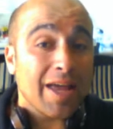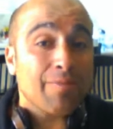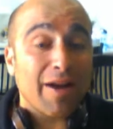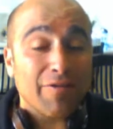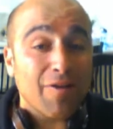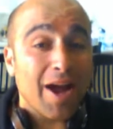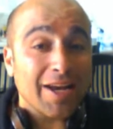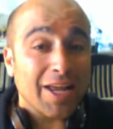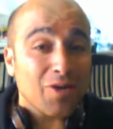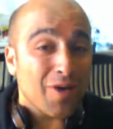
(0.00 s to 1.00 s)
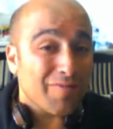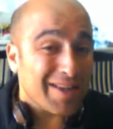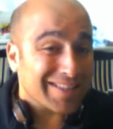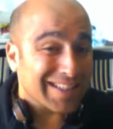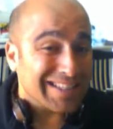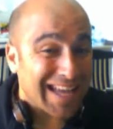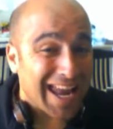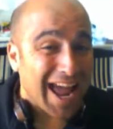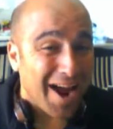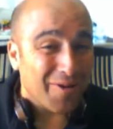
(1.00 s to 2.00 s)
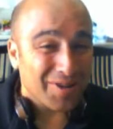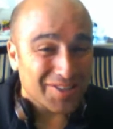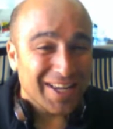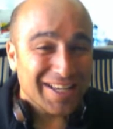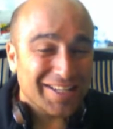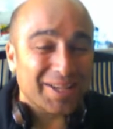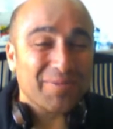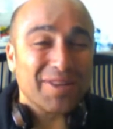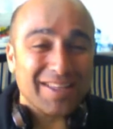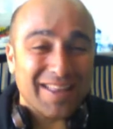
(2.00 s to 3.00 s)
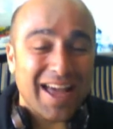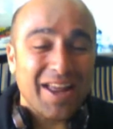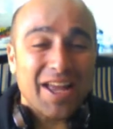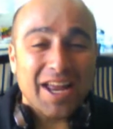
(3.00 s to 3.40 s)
and by Friday, you have basically 10 hours to complete that.